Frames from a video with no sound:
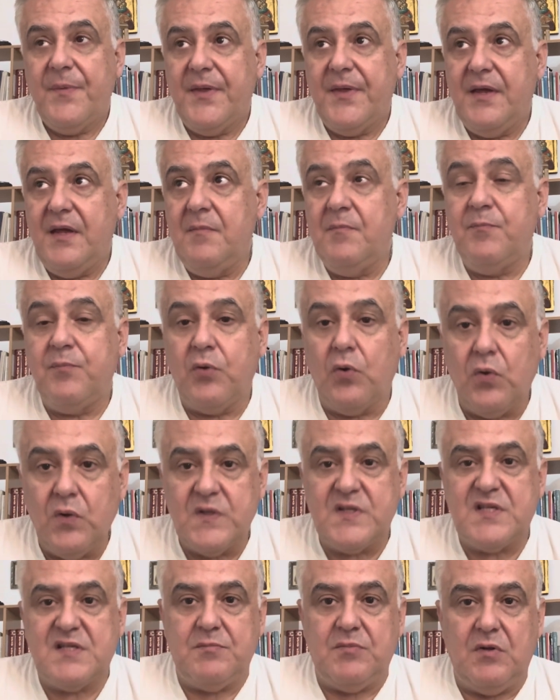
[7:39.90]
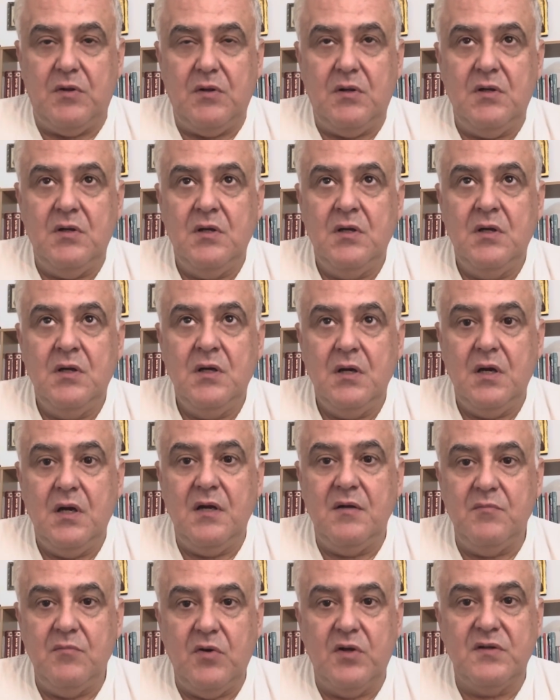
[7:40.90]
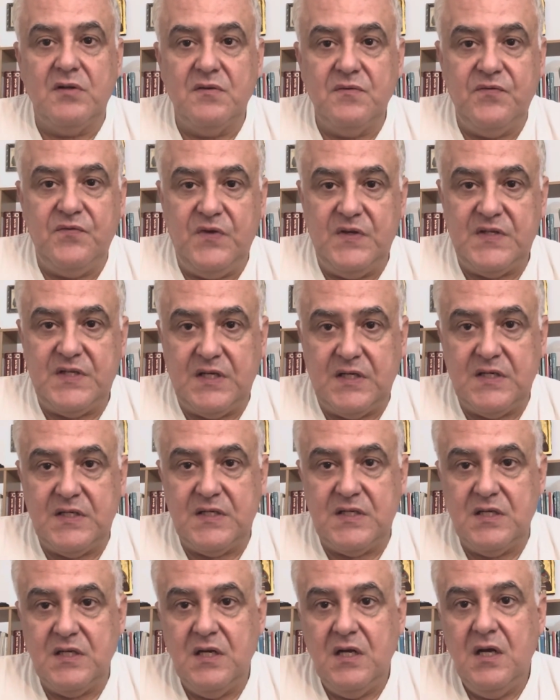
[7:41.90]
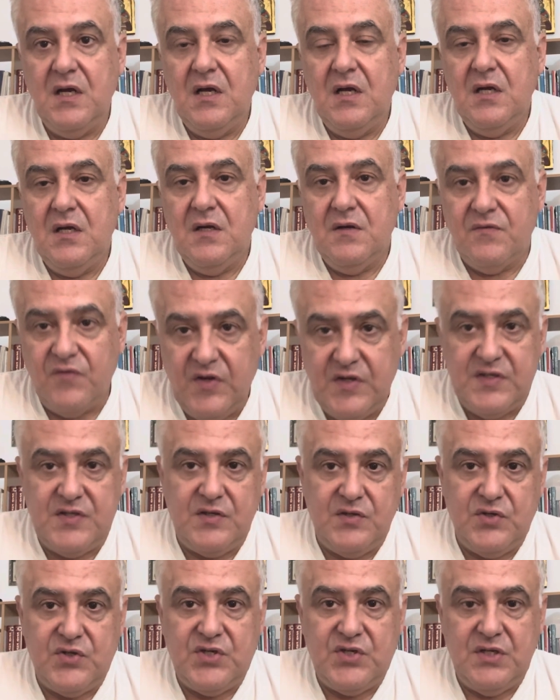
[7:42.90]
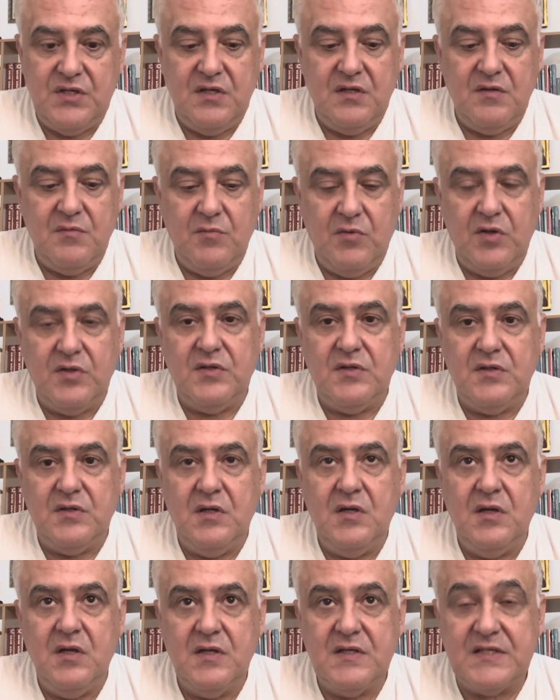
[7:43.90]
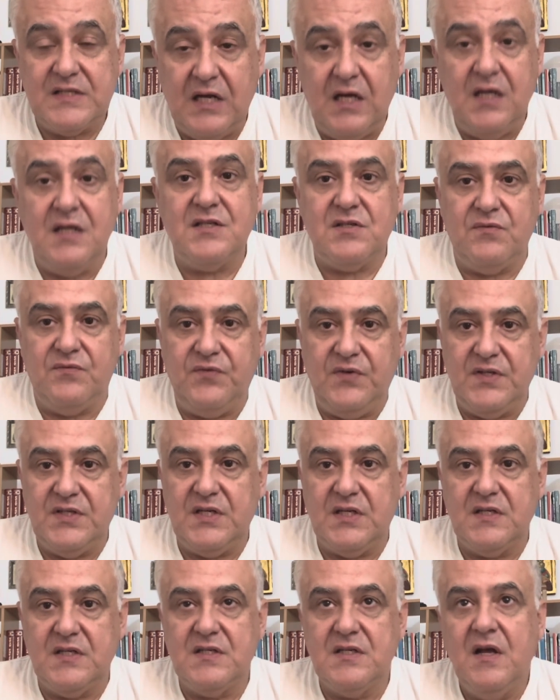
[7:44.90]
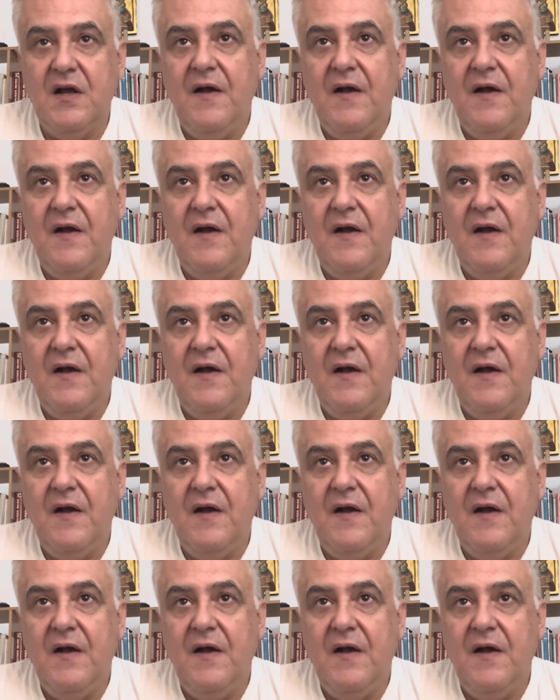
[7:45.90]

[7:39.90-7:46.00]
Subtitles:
implausible in modern physics research and in the modern science of physics.